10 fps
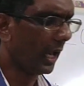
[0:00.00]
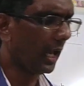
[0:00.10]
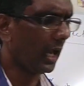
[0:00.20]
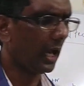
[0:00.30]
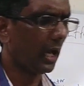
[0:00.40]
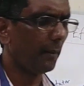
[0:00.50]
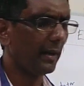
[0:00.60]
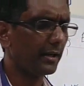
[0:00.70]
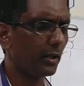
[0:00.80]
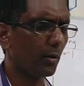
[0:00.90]

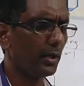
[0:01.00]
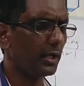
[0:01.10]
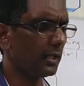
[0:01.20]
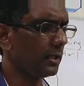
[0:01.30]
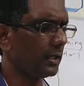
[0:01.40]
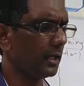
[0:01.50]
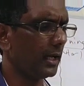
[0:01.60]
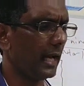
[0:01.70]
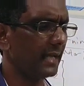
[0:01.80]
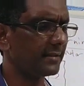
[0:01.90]
Battery
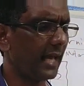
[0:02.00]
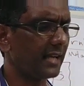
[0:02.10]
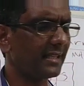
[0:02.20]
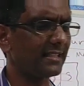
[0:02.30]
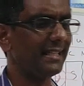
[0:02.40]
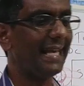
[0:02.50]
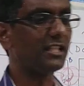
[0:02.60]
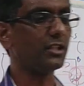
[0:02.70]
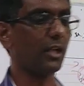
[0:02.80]
commutator act as a nature.